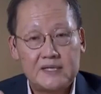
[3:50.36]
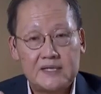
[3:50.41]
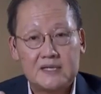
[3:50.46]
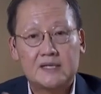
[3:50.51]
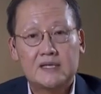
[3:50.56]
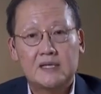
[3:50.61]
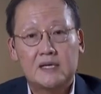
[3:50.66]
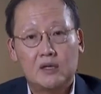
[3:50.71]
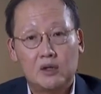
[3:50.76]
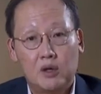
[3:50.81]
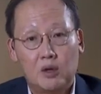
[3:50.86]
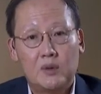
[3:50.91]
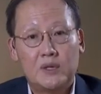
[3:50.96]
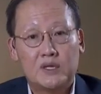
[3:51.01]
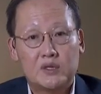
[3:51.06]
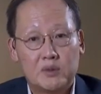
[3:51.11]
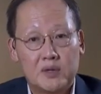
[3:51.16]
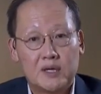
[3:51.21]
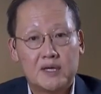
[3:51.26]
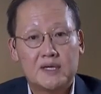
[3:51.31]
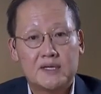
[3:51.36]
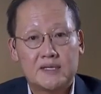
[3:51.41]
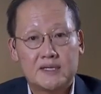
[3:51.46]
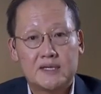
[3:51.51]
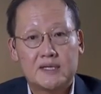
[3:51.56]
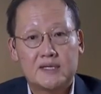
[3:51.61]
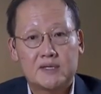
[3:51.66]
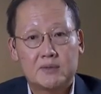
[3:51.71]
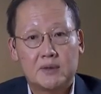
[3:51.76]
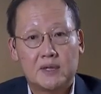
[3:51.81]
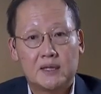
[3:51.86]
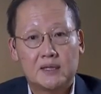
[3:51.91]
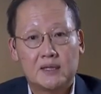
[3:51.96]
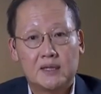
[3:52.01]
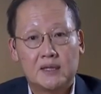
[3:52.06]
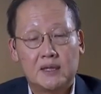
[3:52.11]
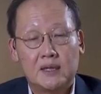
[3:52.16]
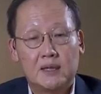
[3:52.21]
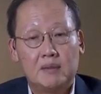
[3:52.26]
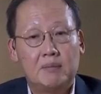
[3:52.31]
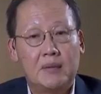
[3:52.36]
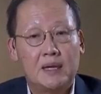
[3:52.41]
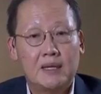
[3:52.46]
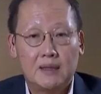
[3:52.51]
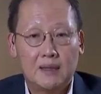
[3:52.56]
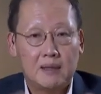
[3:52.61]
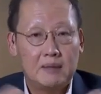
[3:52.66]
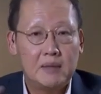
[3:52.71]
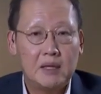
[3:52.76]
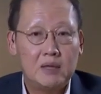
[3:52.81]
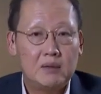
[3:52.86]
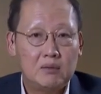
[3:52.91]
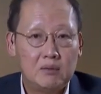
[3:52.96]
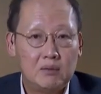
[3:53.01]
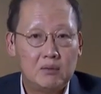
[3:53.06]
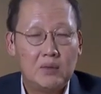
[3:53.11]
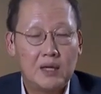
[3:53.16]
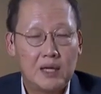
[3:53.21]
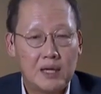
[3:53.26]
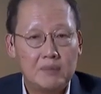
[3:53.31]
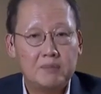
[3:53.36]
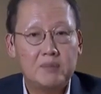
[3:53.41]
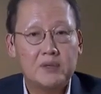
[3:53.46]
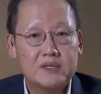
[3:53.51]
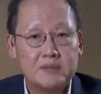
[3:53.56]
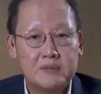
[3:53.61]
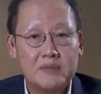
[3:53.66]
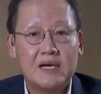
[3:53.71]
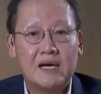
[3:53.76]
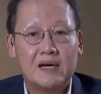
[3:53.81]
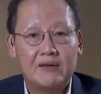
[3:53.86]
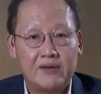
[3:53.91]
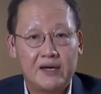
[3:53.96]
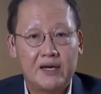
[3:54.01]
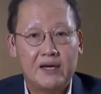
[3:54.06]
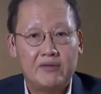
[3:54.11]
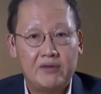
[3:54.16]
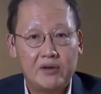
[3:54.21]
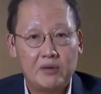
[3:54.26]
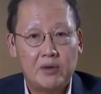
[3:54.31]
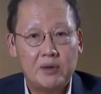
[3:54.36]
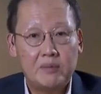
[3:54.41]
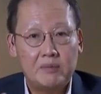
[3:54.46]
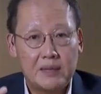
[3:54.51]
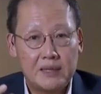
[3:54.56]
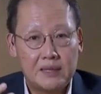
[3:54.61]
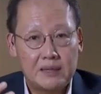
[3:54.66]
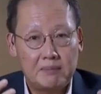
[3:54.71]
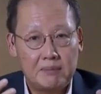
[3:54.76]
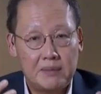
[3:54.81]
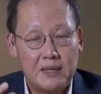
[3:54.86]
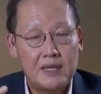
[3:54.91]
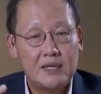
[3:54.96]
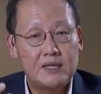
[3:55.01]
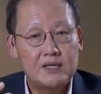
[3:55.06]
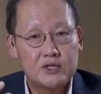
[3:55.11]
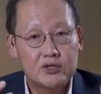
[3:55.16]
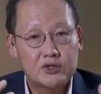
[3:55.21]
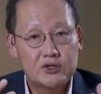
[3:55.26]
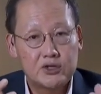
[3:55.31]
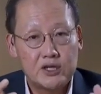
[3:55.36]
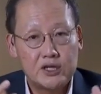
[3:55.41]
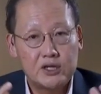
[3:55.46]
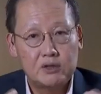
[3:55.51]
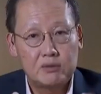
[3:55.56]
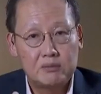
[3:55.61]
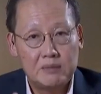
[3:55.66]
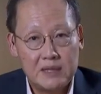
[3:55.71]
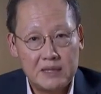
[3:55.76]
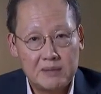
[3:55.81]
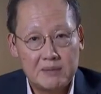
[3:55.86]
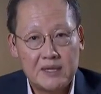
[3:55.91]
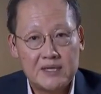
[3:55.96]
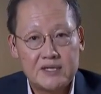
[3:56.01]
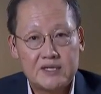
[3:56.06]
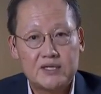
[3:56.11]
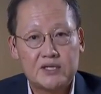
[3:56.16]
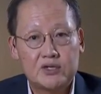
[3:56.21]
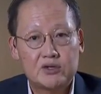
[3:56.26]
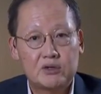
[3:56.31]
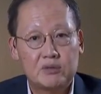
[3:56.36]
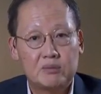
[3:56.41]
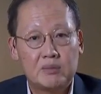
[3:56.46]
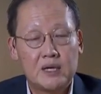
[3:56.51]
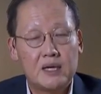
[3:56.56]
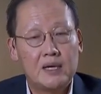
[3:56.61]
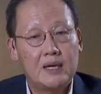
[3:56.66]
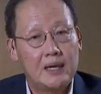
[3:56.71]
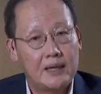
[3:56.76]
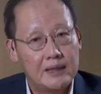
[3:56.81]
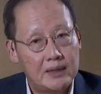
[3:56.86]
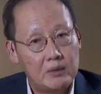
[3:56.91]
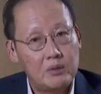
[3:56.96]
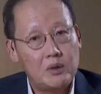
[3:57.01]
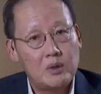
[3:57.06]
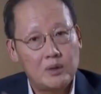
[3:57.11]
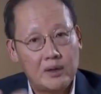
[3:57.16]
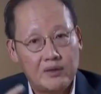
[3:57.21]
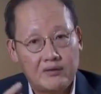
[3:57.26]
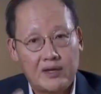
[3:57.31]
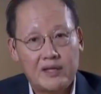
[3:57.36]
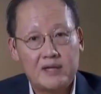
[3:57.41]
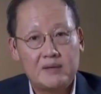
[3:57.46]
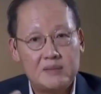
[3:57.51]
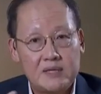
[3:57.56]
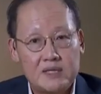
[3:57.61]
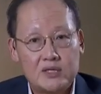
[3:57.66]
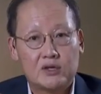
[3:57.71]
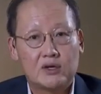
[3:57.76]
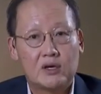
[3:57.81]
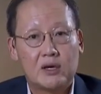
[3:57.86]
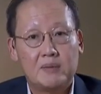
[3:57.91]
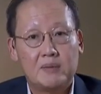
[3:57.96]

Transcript: these low wage workers as well. But I mean, we can't possibly cover everyone, but the plan is to try to minimize this group, and then we will have other means to